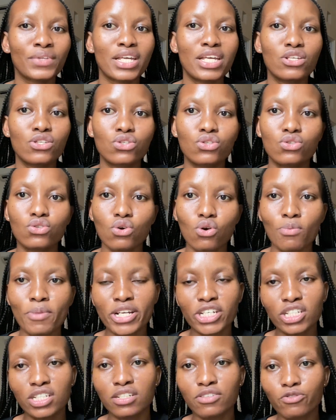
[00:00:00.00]
is so
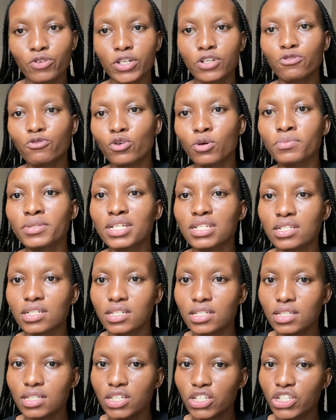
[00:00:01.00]
much different from the
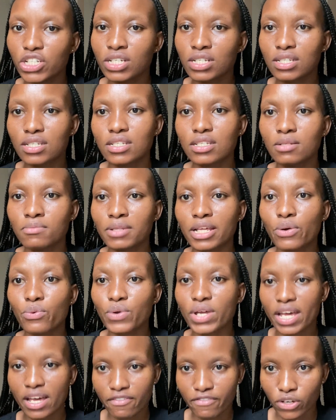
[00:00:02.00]
teaching system that
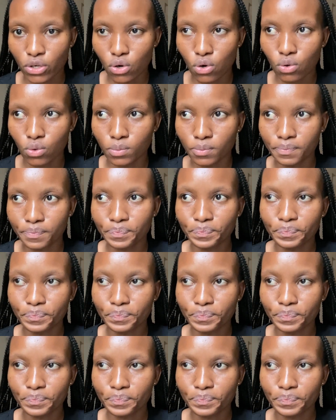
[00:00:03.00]
we have at home.